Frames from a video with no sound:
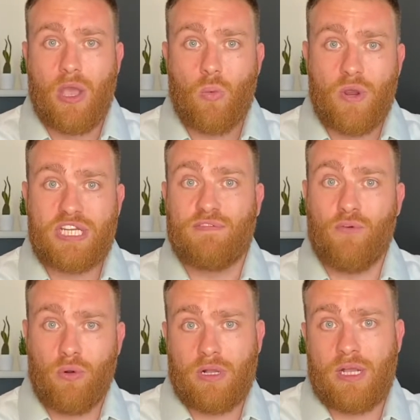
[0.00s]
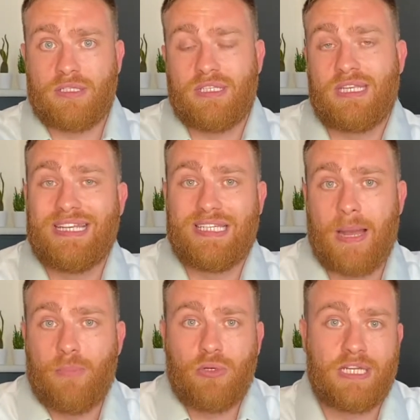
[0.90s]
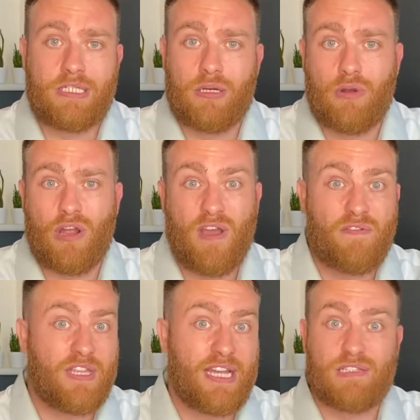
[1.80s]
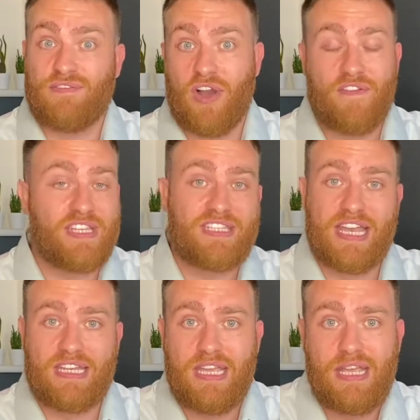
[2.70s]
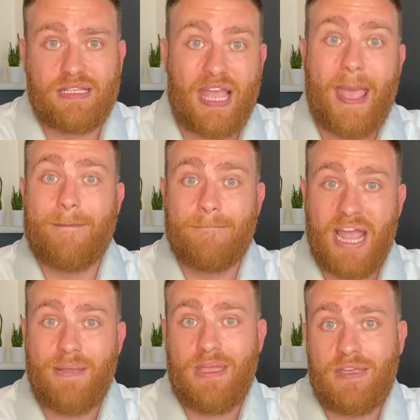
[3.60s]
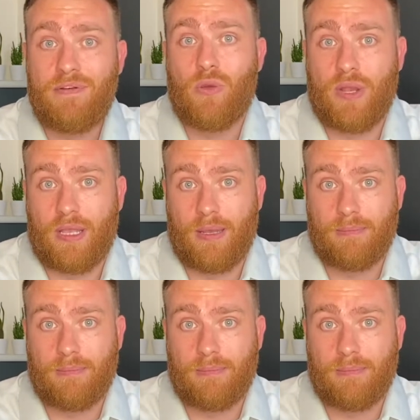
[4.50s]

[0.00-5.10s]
which is forecast to see double-digit growth over the next 5 to 10 years, maybe even quicker.